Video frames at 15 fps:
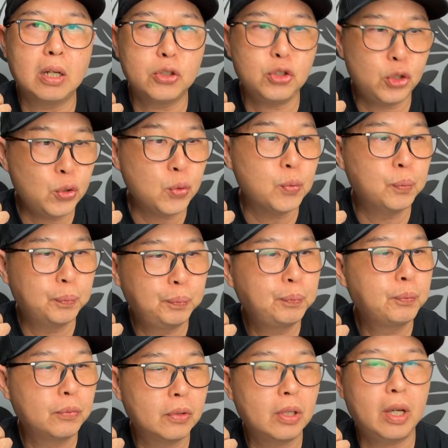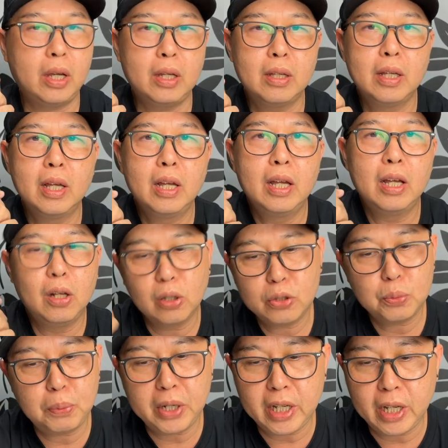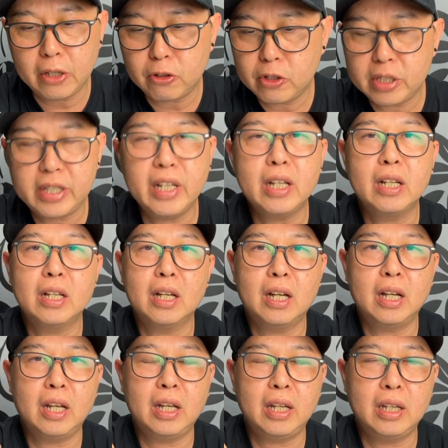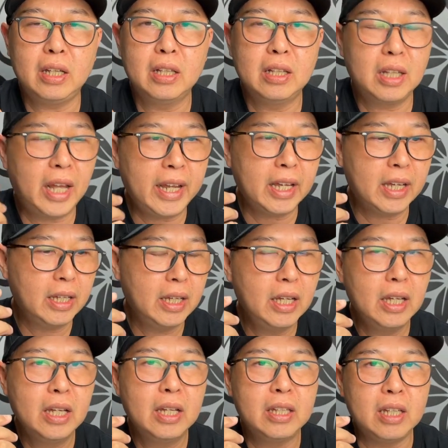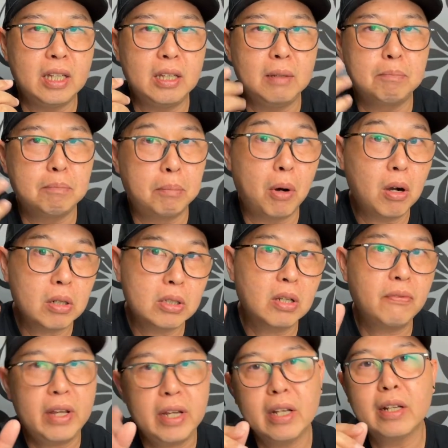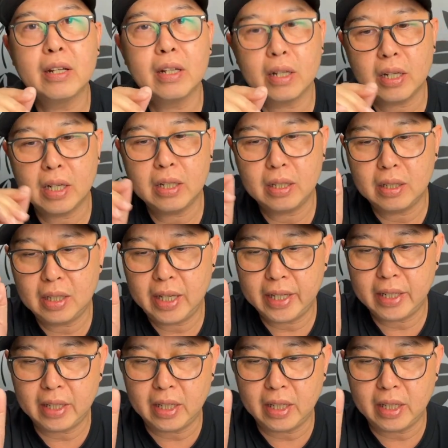Chew. Okay, looks pretty interesting. I like the box of it. I kind of like